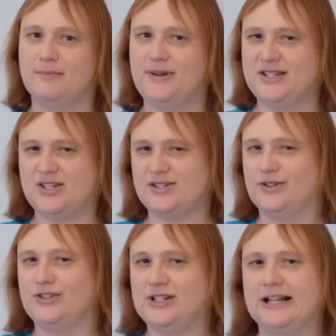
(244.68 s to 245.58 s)
But it's just
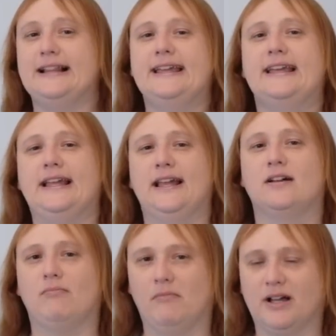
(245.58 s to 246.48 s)
not clear
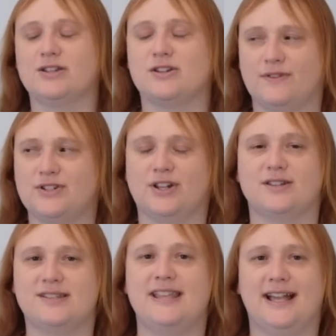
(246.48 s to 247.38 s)
how much of a
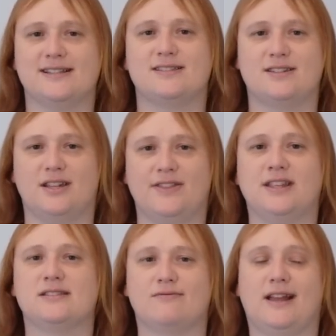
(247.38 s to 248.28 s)
chance he has to turn
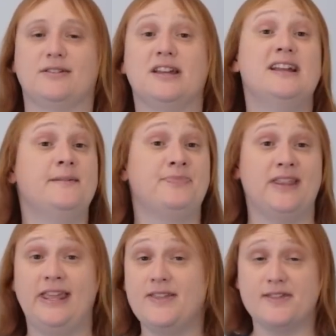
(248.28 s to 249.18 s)
things around.
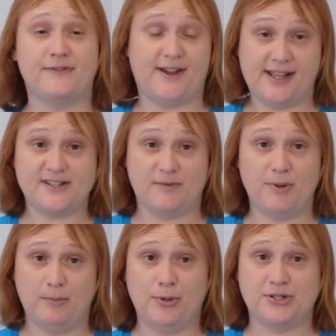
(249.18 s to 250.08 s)
Either the fires have
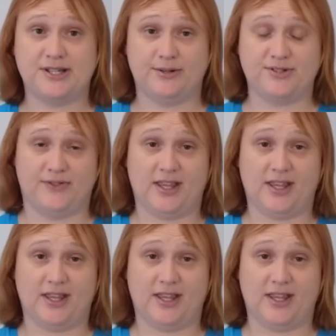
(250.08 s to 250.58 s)
been put out and the